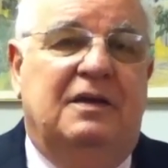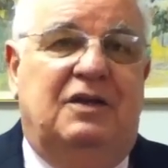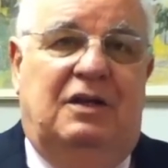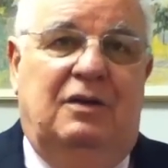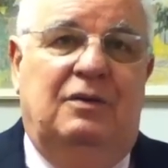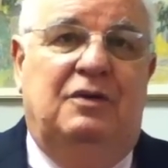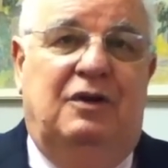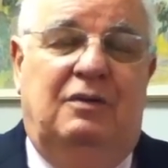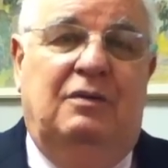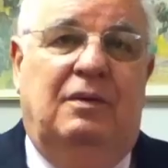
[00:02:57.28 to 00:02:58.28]
to,
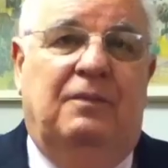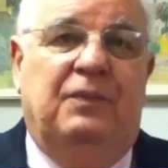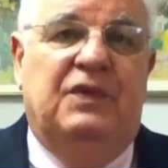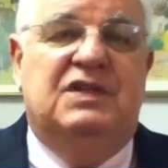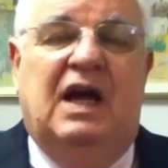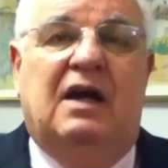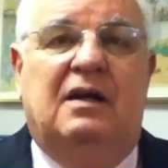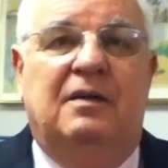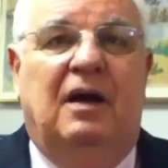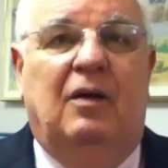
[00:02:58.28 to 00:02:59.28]
to
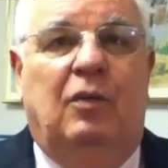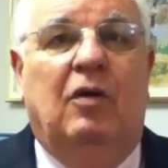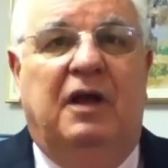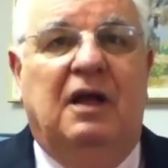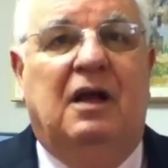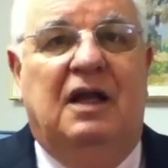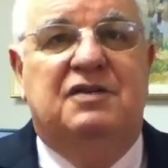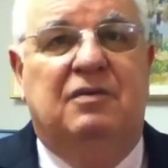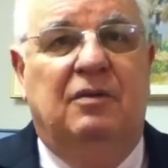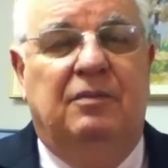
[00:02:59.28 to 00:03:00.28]
stock a rolling
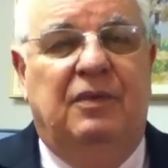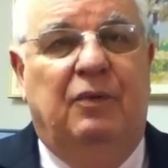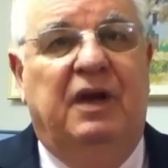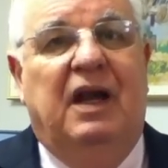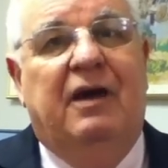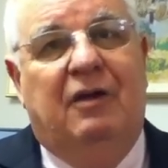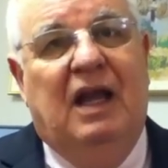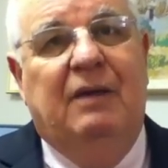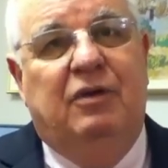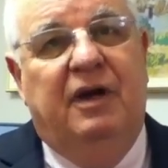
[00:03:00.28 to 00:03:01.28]
classroom read aloud
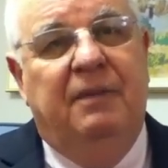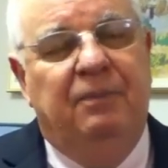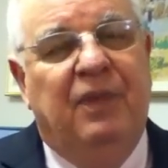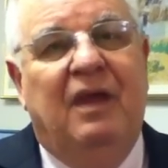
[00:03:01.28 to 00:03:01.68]
library